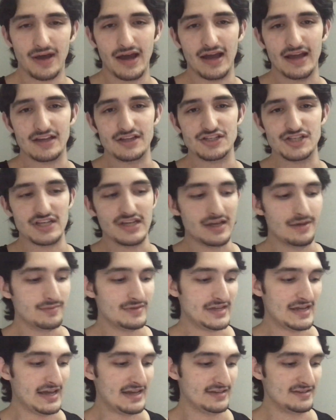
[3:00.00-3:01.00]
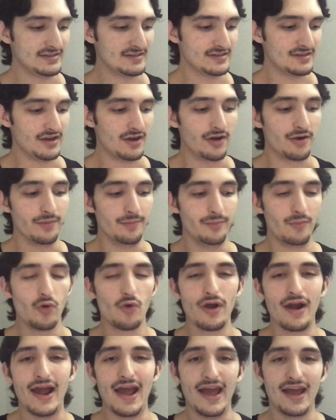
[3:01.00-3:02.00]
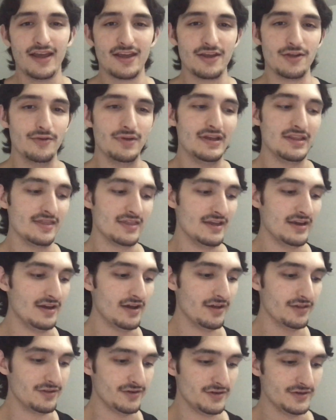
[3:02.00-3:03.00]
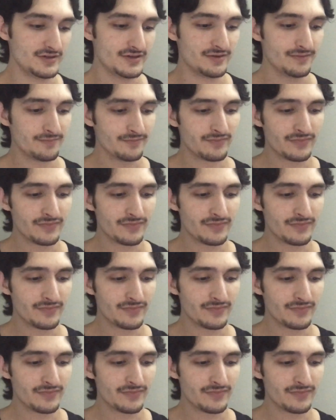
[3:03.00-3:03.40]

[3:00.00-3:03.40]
IgM tests are more accurate than others.